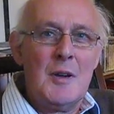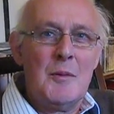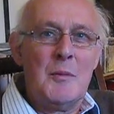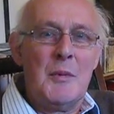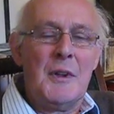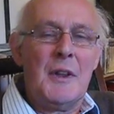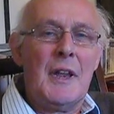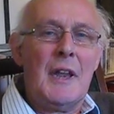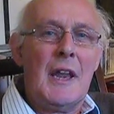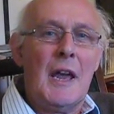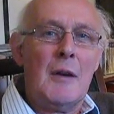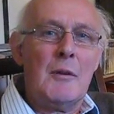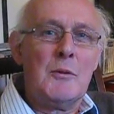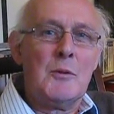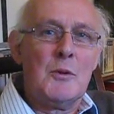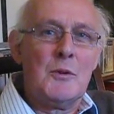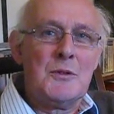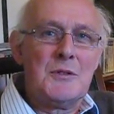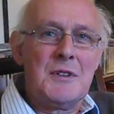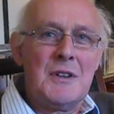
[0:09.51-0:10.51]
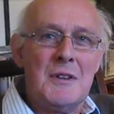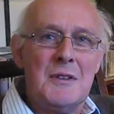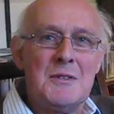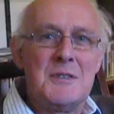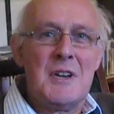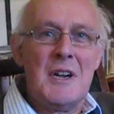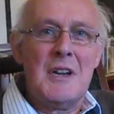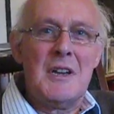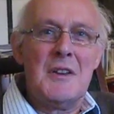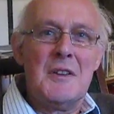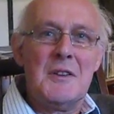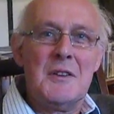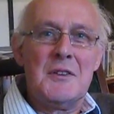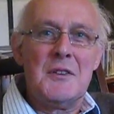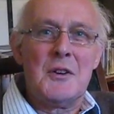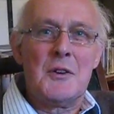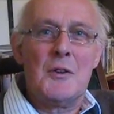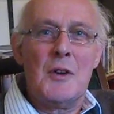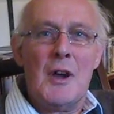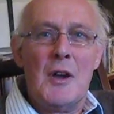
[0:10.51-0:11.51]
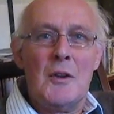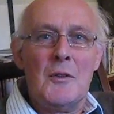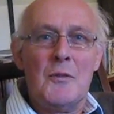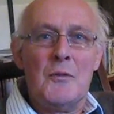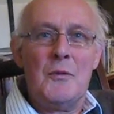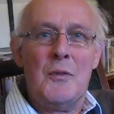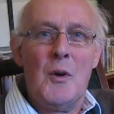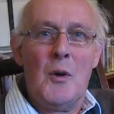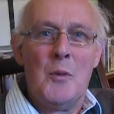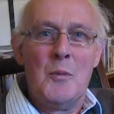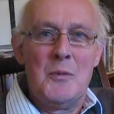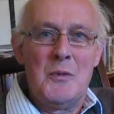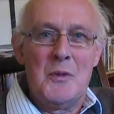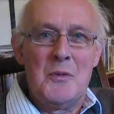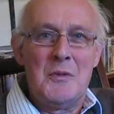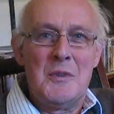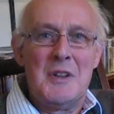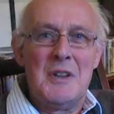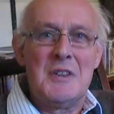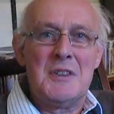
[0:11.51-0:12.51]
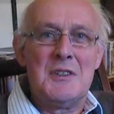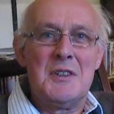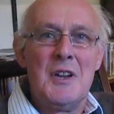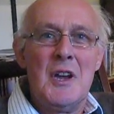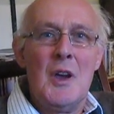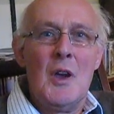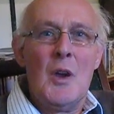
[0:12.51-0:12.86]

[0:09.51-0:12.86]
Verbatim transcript: but that I would also say that the Crown Film Unit